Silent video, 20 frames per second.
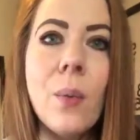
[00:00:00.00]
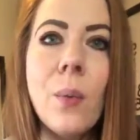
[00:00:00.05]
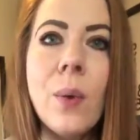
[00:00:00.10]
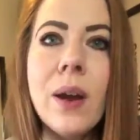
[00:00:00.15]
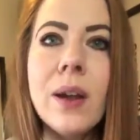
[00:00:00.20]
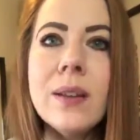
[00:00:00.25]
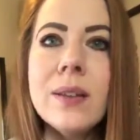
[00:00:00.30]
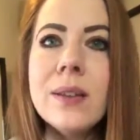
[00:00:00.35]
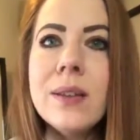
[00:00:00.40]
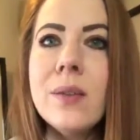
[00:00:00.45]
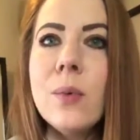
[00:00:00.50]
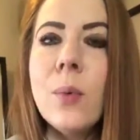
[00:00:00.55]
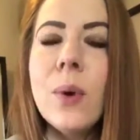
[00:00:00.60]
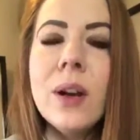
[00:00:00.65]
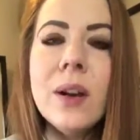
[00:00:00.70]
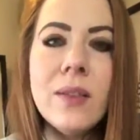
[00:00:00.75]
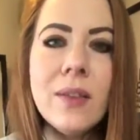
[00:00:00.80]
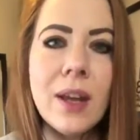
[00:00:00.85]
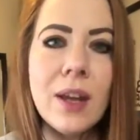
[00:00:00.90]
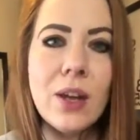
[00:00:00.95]
what
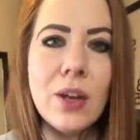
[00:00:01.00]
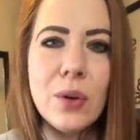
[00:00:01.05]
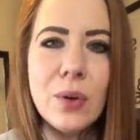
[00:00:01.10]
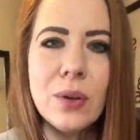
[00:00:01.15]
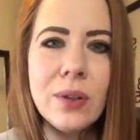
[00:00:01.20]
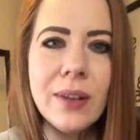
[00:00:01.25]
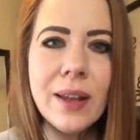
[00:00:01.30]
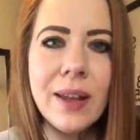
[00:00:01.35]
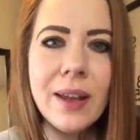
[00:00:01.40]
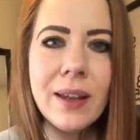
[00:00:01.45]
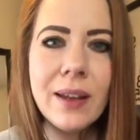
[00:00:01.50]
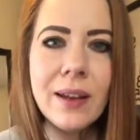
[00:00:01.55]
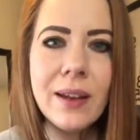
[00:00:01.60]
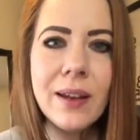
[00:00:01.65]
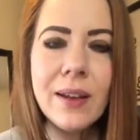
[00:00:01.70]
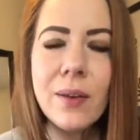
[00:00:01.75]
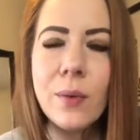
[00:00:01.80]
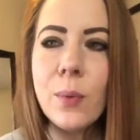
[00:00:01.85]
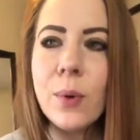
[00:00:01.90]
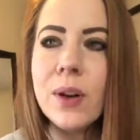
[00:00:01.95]
are they Googling,
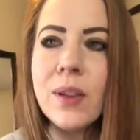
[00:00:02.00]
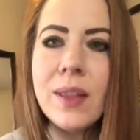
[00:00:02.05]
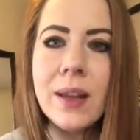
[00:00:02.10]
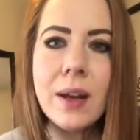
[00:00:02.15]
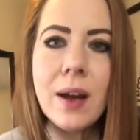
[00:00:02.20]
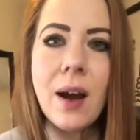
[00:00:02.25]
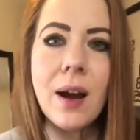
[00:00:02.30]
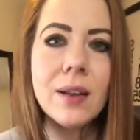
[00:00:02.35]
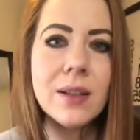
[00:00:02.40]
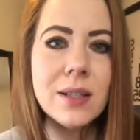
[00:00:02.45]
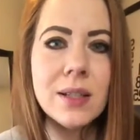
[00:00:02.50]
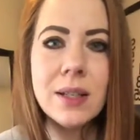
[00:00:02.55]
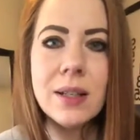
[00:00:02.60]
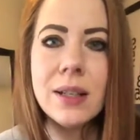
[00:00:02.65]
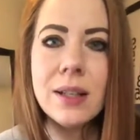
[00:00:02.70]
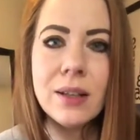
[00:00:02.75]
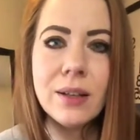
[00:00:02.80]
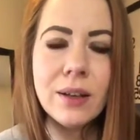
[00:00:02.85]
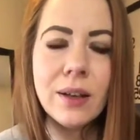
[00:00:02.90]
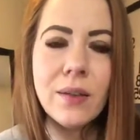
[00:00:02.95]
what are they
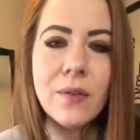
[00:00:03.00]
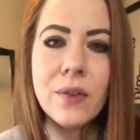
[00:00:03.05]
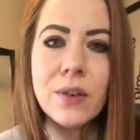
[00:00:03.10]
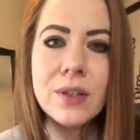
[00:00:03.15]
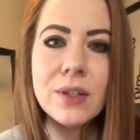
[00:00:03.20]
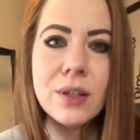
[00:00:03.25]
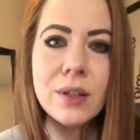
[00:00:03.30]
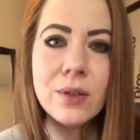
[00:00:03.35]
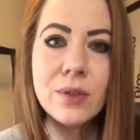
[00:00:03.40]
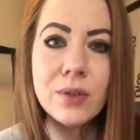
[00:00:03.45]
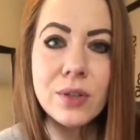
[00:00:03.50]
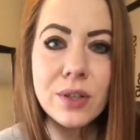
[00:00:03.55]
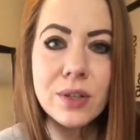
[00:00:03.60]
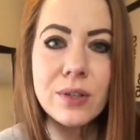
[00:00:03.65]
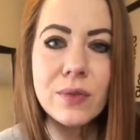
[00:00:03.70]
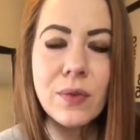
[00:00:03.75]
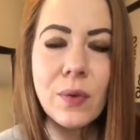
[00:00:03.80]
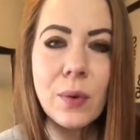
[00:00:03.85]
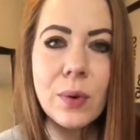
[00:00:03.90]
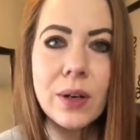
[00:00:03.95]
constantly looking for solutions
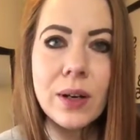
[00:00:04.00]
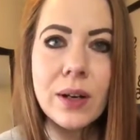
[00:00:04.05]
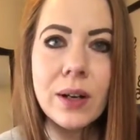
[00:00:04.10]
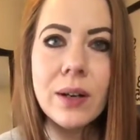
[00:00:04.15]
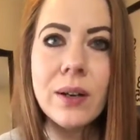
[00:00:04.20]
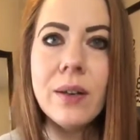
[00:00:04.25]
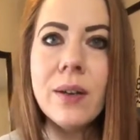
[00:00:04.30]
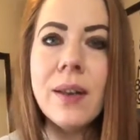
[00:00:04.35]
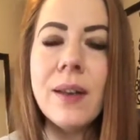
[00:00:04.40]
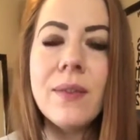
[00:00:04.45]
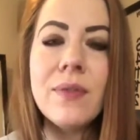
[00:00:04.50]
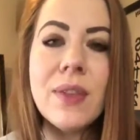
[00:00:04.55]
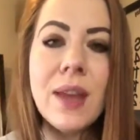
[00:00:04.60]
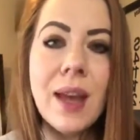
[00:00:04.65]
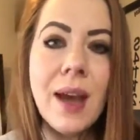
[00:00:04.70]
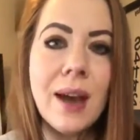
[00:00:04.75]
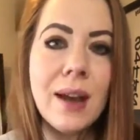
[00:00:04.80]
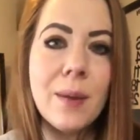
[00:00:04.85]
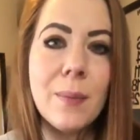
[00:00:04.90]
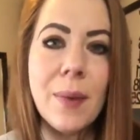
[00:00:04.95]
for? If they
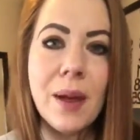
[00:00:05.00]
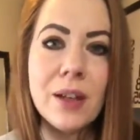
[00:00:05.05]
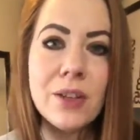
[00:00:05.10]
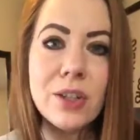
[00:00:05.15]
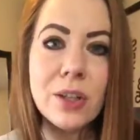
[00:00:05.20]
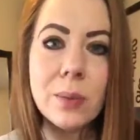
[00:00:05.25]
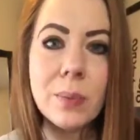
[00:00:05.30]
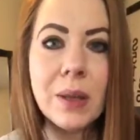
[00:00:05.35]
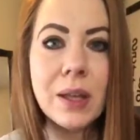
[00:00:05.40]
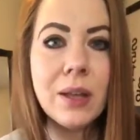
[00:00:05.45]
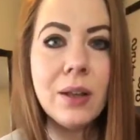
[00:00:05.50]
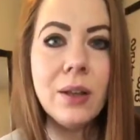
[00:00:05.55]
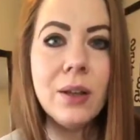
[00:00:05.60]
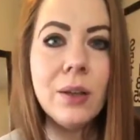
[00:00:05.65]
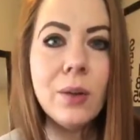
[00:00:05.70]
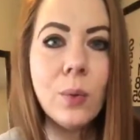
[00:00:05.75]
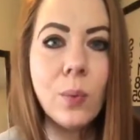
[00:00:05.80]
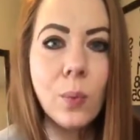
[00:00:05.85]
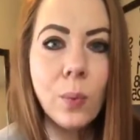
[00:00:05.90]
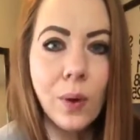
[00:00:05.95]
had a magic
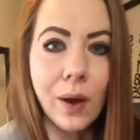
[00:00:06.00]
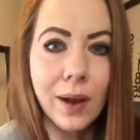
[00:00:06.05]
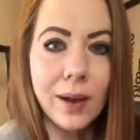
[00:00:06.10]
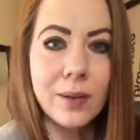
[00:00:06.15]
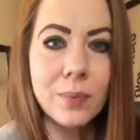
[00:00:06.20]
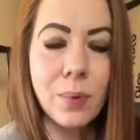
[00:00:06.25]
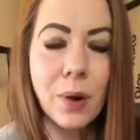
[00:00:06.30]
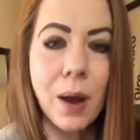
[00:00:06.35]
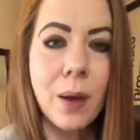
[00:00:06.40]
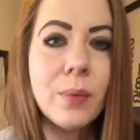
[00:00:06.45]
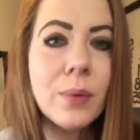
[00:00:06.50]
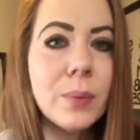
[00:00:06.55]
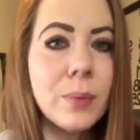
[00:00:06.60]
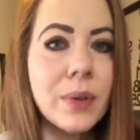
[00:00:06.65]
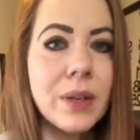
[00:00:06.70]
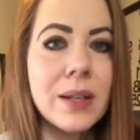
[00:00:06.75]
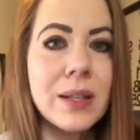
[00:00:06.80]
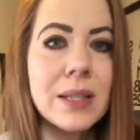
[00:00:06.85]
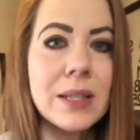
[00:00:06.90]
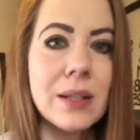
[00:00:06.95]
pill, what problem
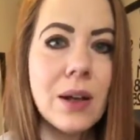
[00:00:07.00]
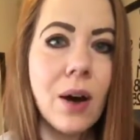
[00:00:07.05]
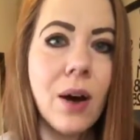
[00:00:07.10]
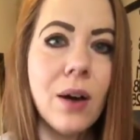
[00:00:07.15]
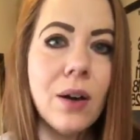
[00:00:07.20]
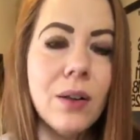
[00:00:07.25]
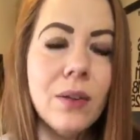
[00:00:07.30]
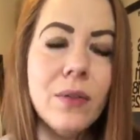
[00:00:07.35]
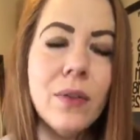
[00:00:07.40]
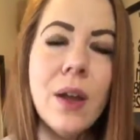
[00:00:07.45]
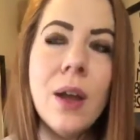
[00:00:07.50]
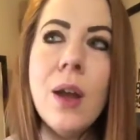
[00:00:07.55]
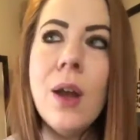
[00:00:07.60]
would it solve?